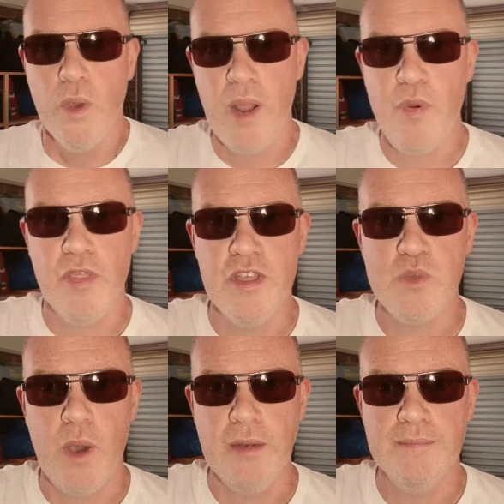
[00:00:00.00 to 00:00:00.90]
when I put
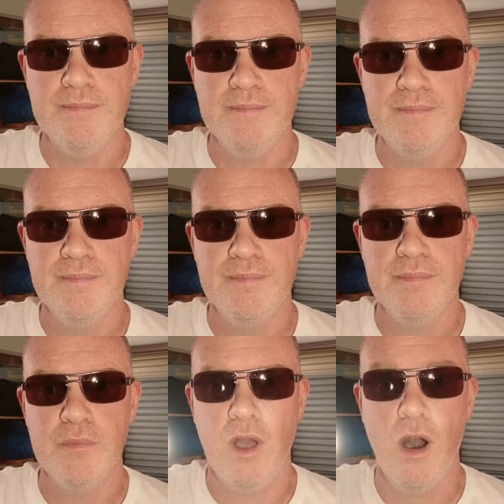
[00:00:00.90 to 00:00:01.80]
this one
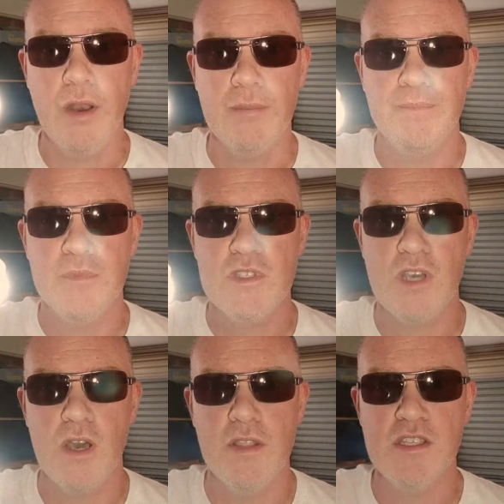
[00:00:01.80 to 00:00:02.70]
on.
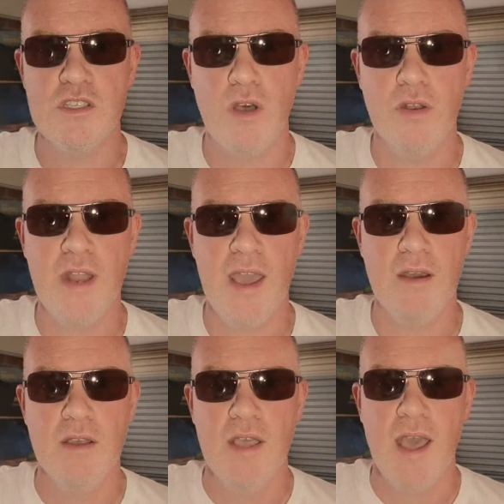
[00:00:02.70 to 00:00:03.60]
So this is on
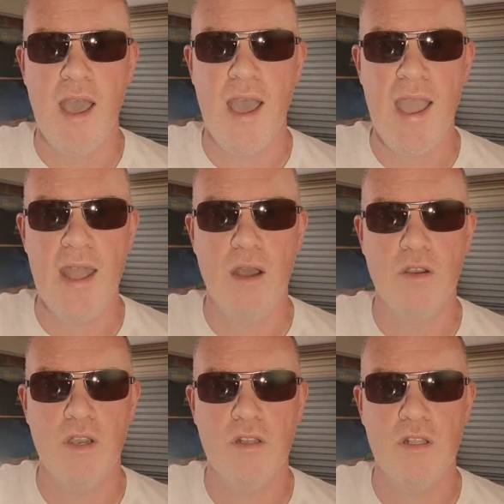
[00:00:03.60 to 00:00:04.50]
now, and
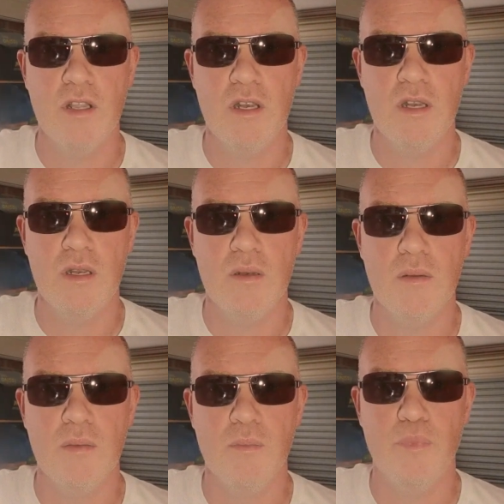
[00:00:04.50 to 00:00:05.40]
I'll go to the
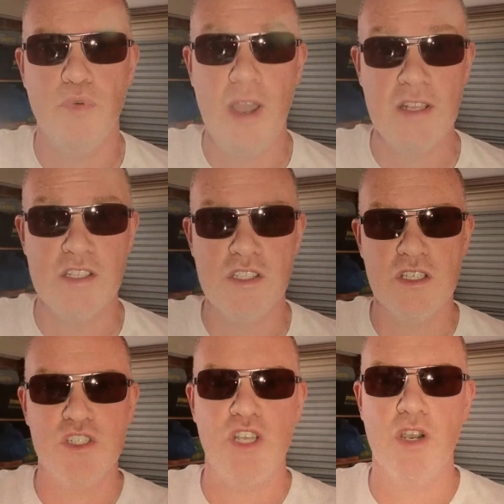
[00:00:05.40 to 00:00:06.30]

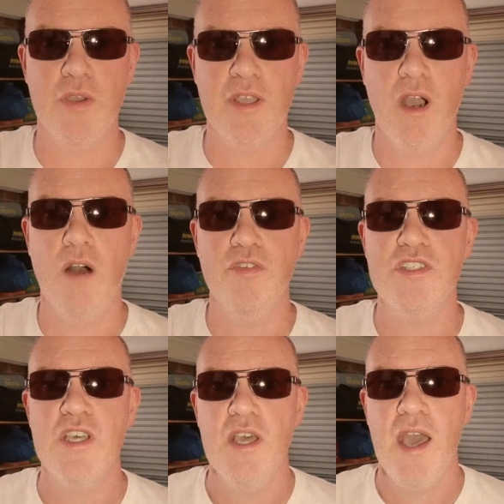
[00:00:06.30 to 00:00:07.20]
brightest showing of
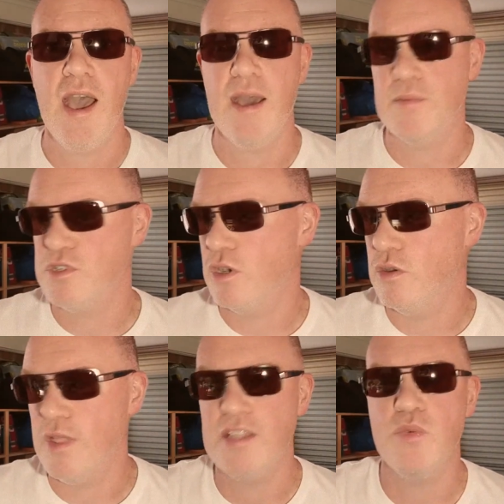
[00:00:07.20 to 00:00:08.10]
it.
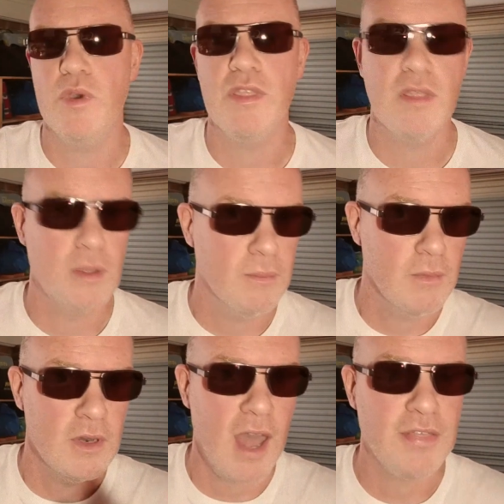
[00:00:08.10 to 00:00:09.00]
So that's with
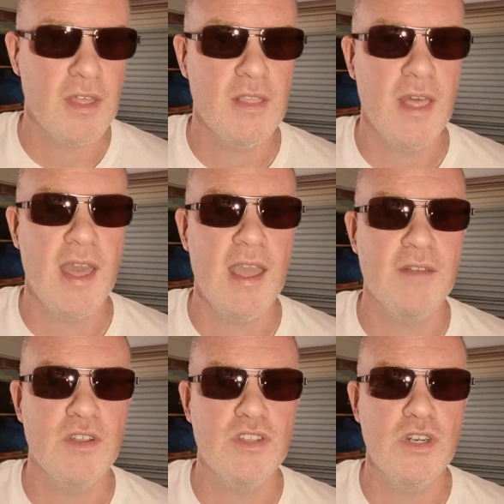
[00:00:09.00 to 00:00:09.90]
nothing there, and
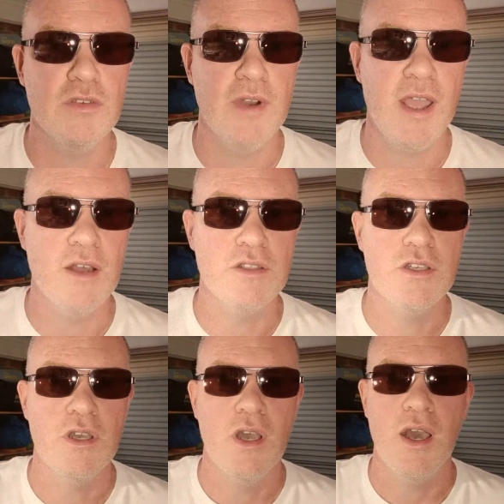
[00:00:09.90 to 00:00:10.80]
if I turn it around,